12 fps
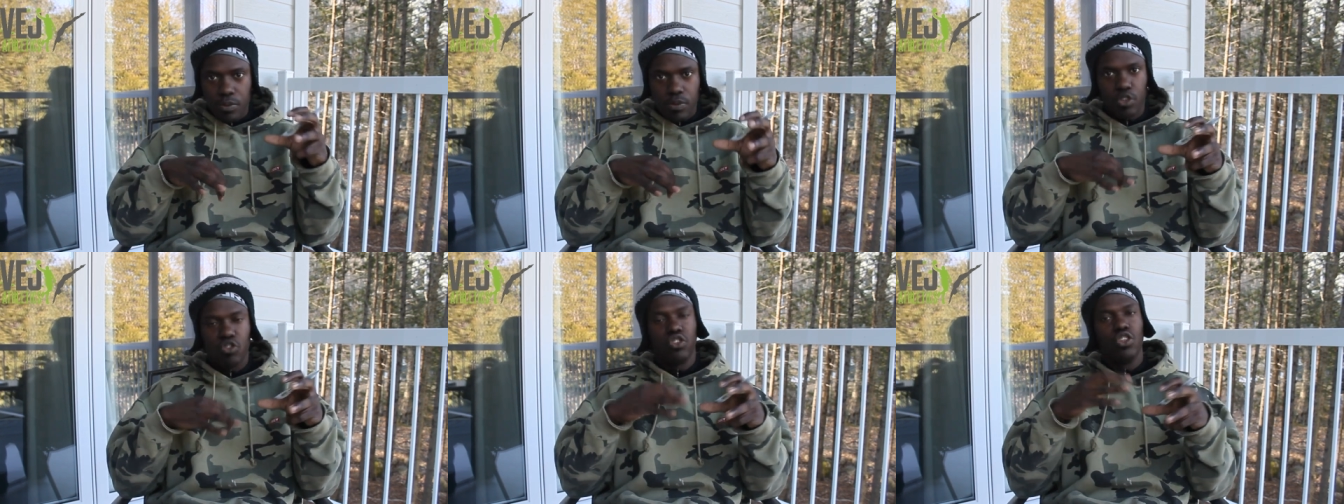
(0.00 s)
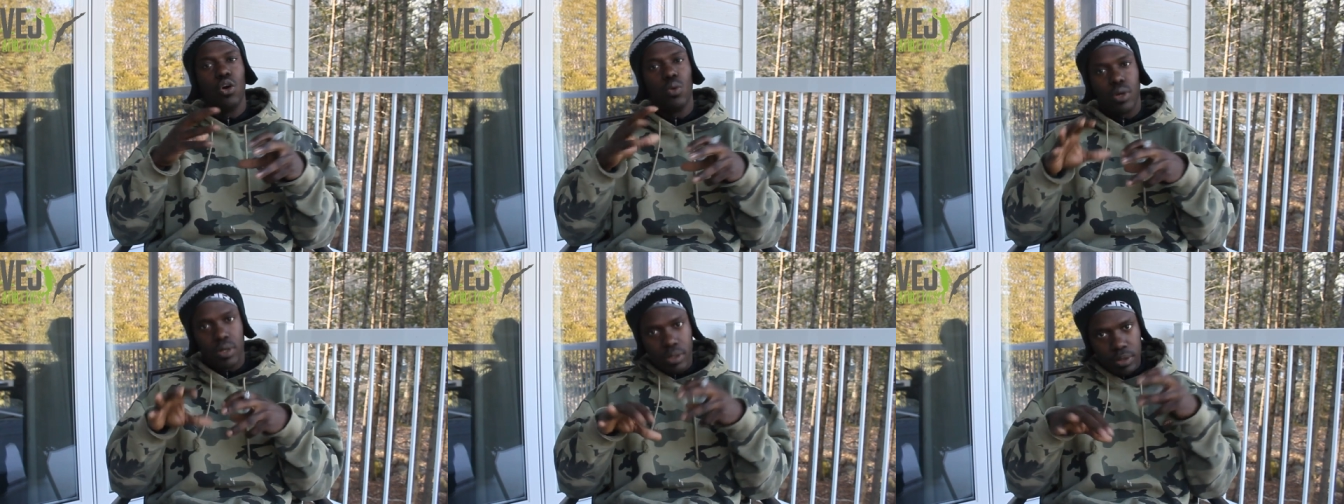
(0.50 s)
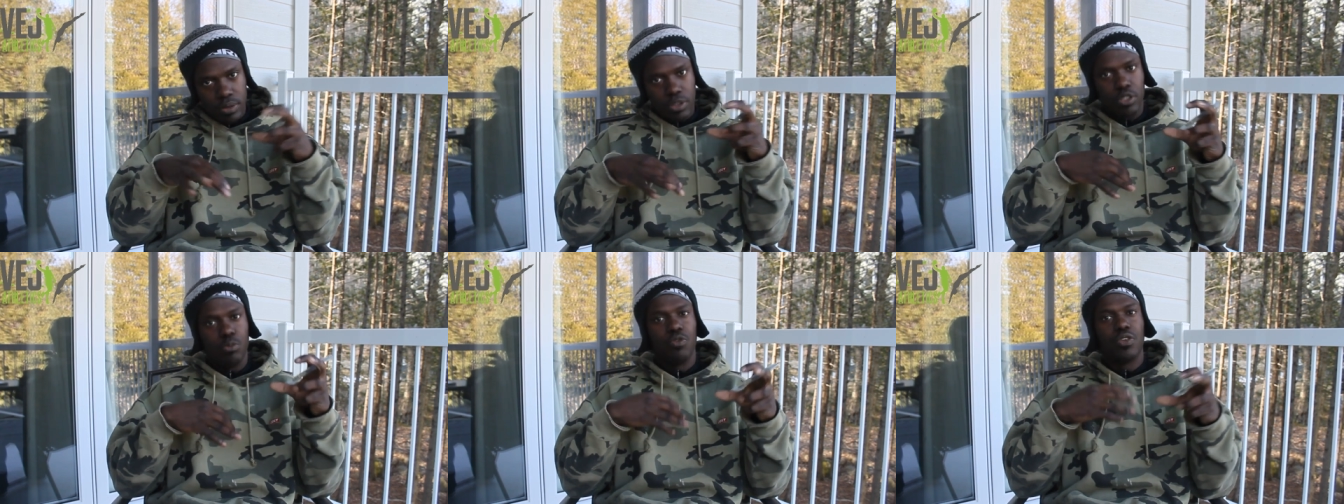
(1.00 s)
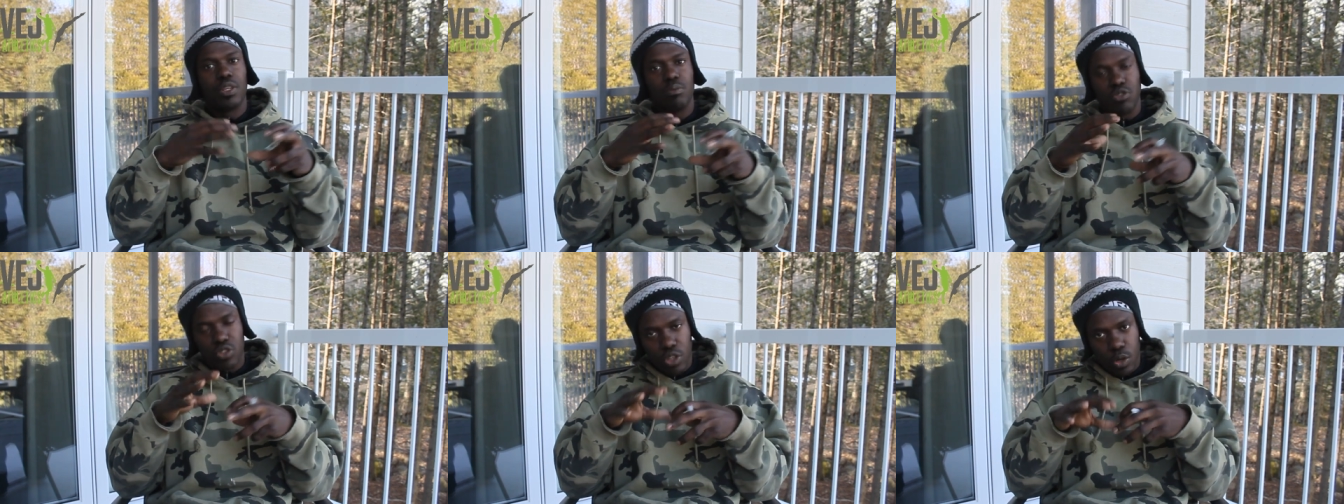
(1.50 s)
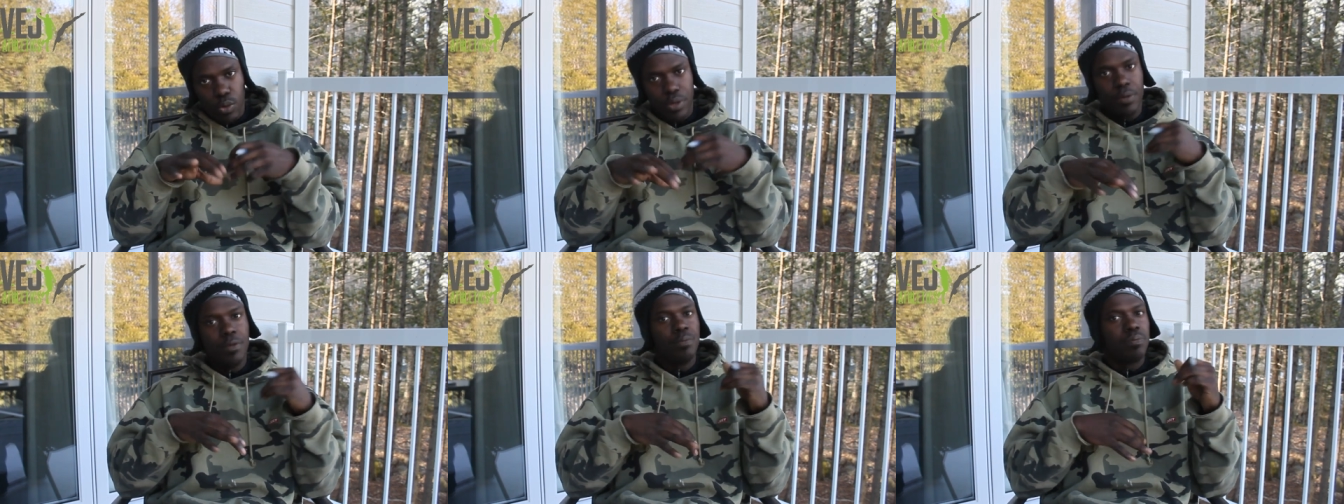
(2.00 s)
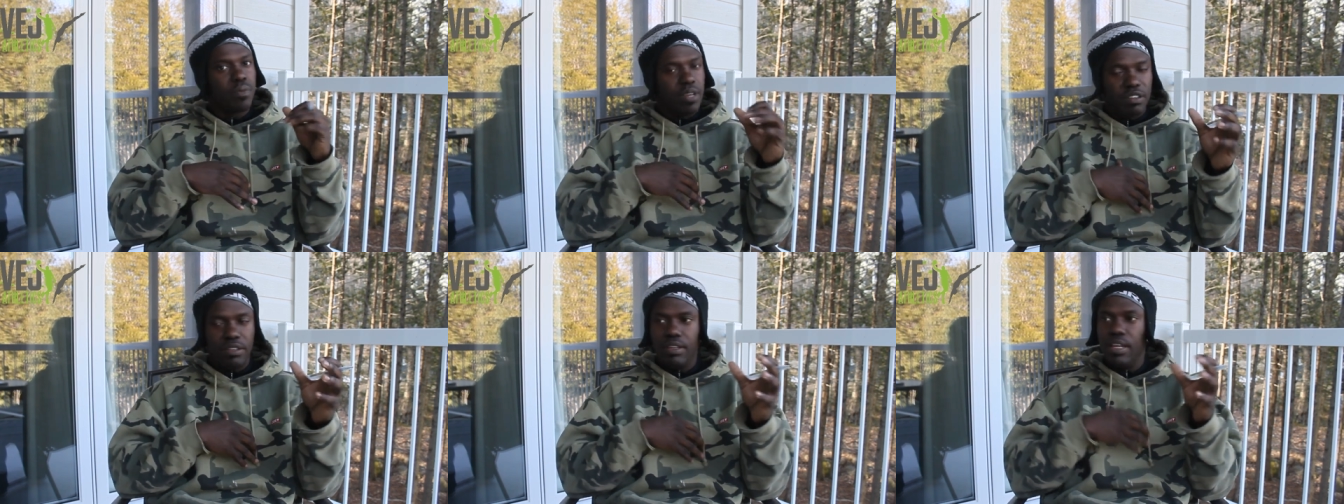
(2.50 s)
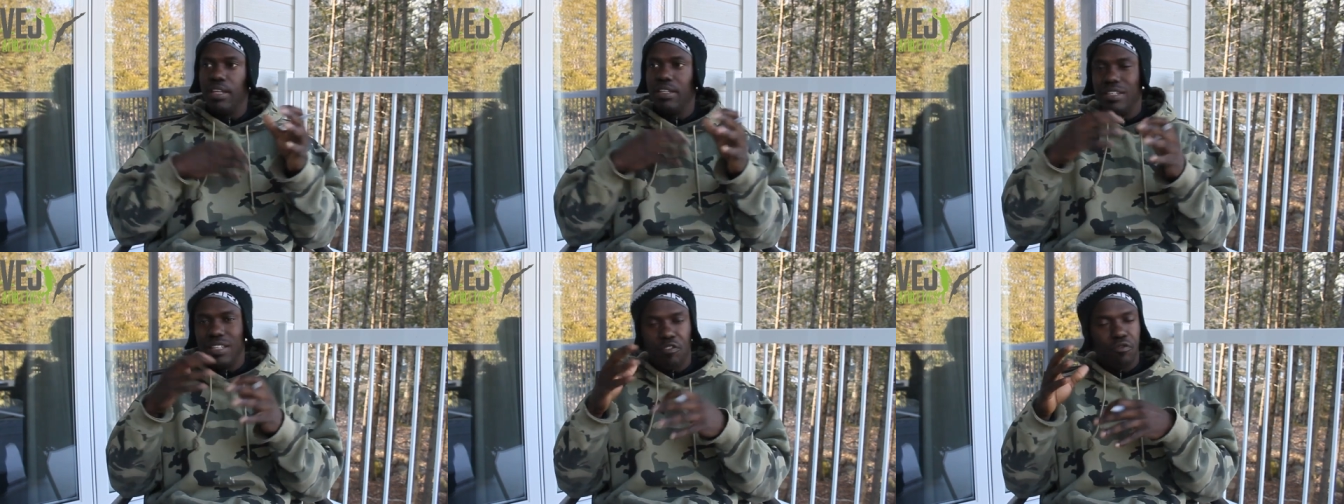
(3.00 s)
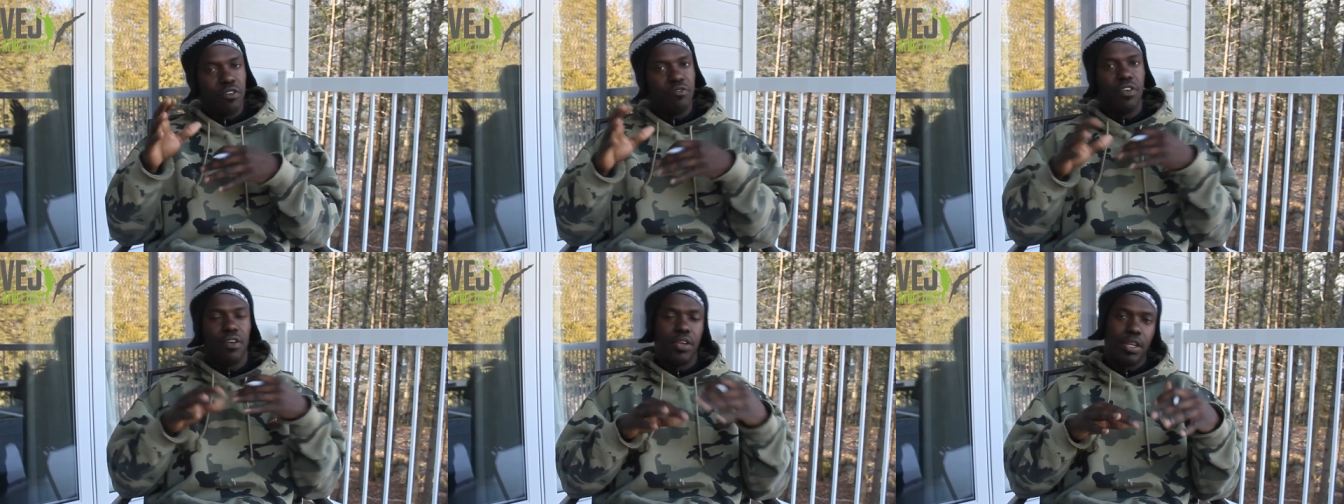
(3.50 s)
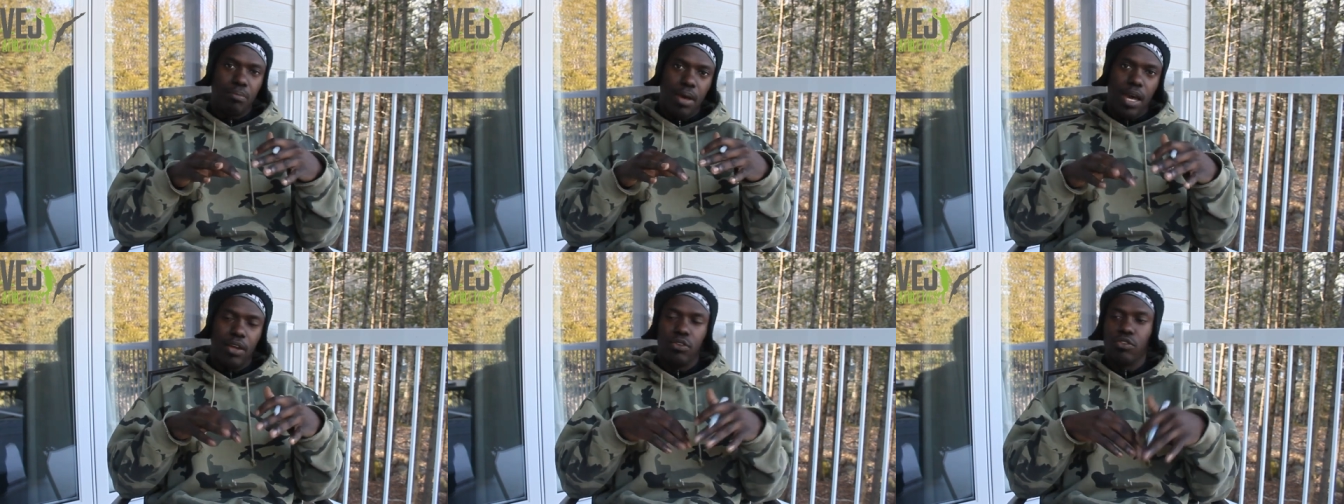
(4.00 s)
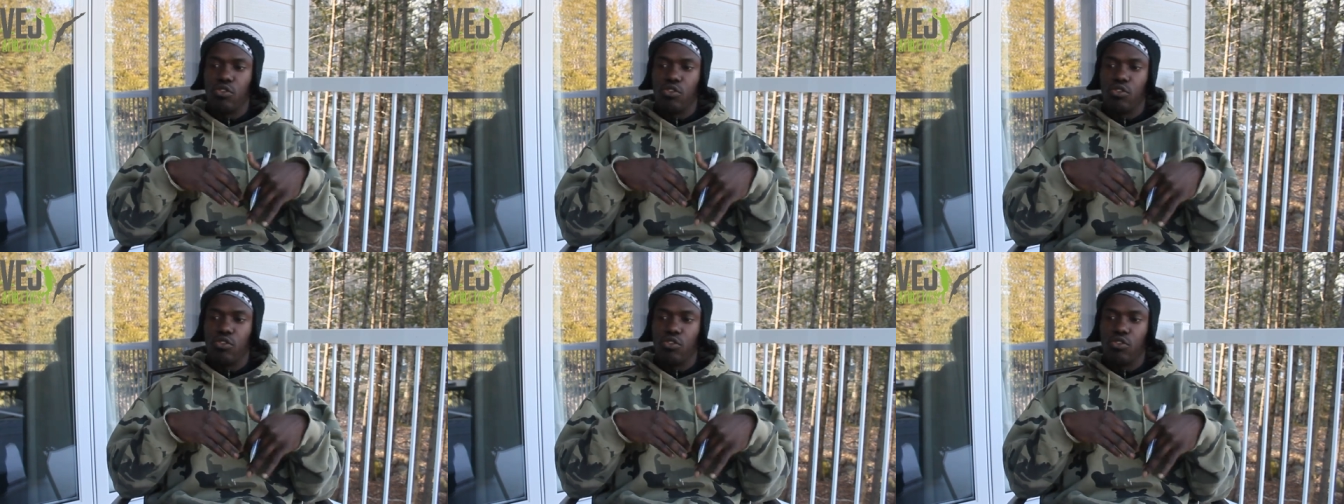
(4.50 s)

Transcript: slower. You're moving them slower in different varying patterns.